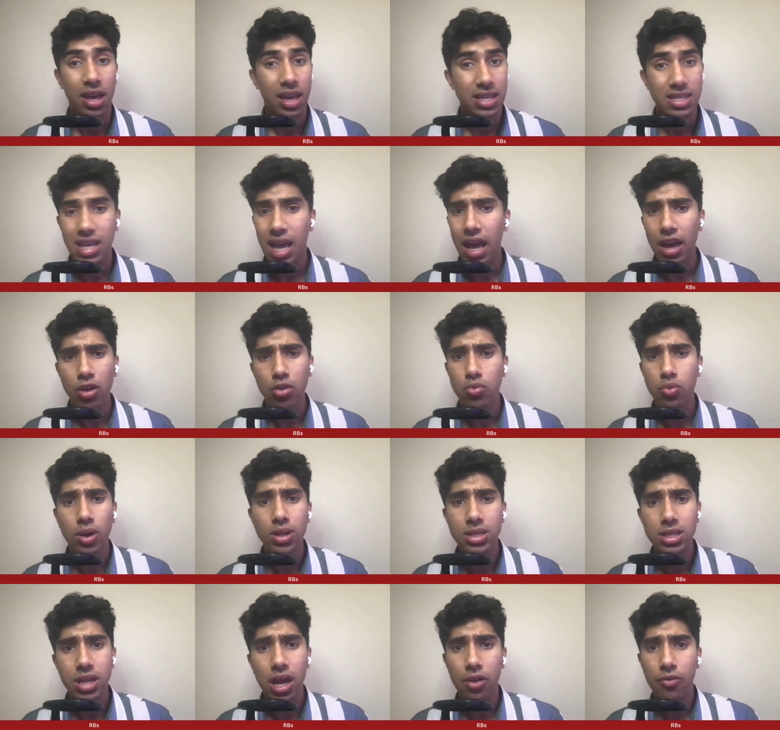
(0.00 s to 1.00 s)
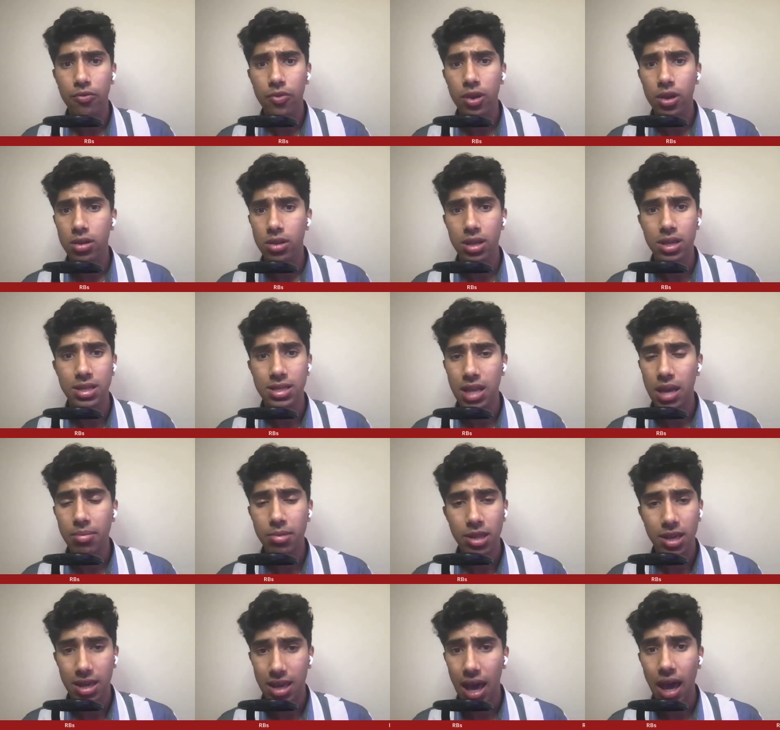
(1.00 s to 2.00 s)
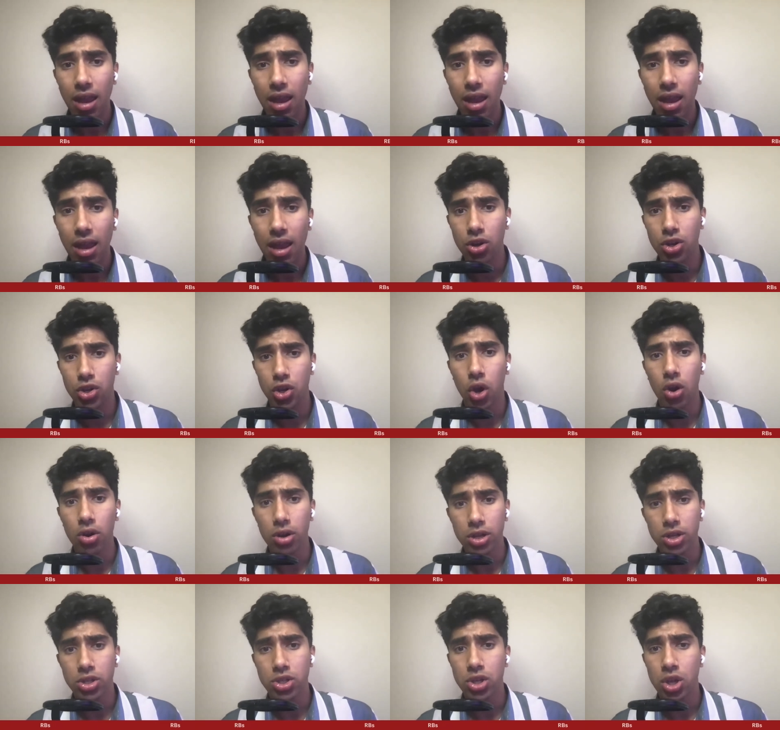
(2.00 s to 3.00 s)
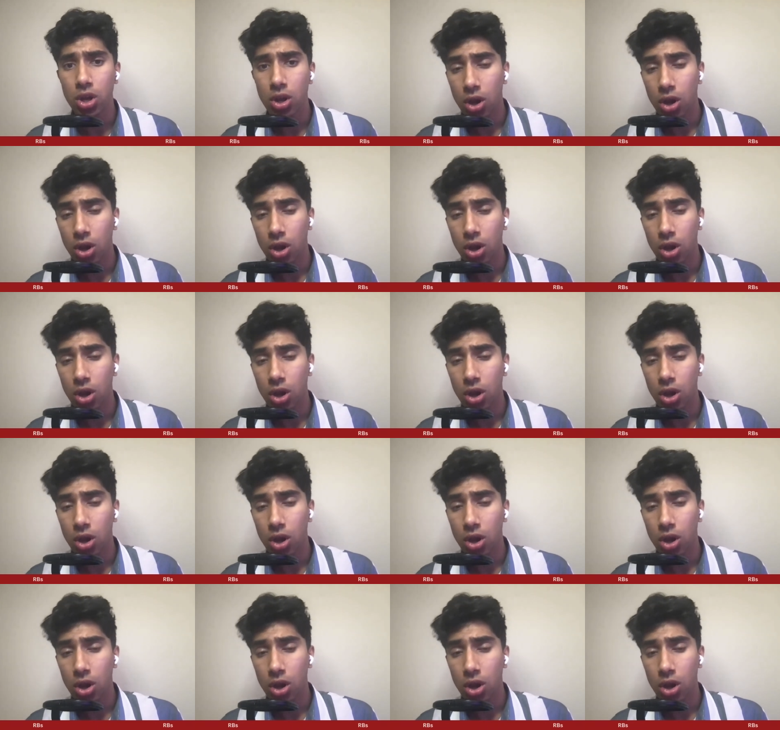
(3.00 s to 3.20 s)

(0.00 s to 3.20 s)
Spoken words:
He's a guy who runs downfield and is able to get good yardage